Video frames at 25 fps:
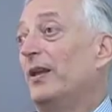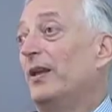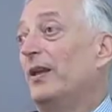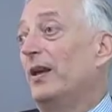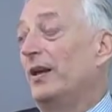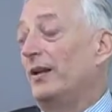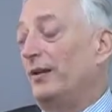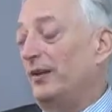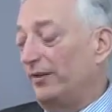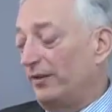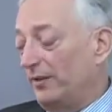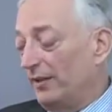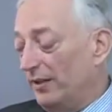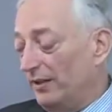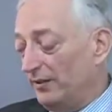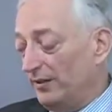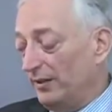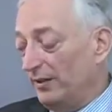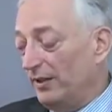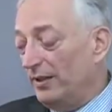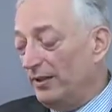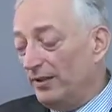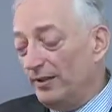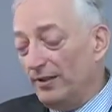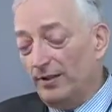And it's
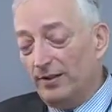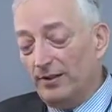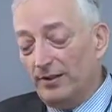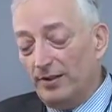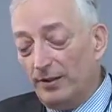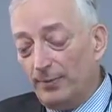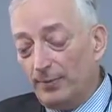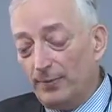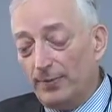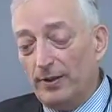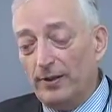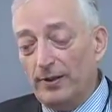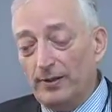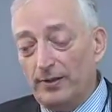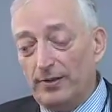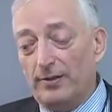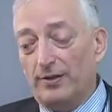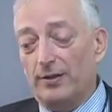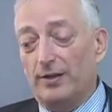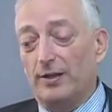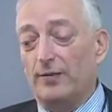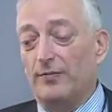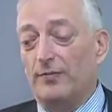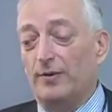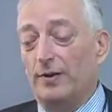eaten deeply into
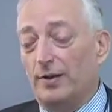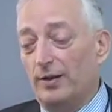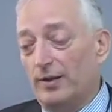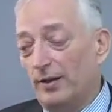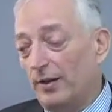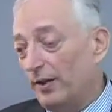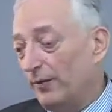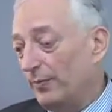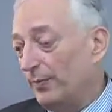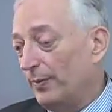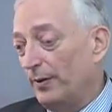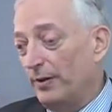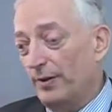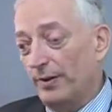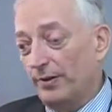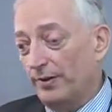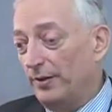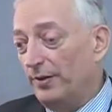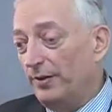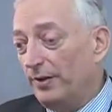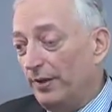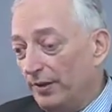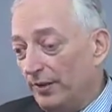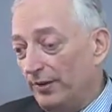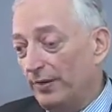the governing class because
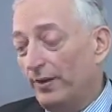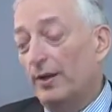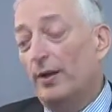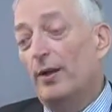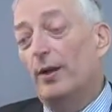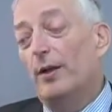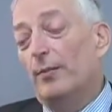it is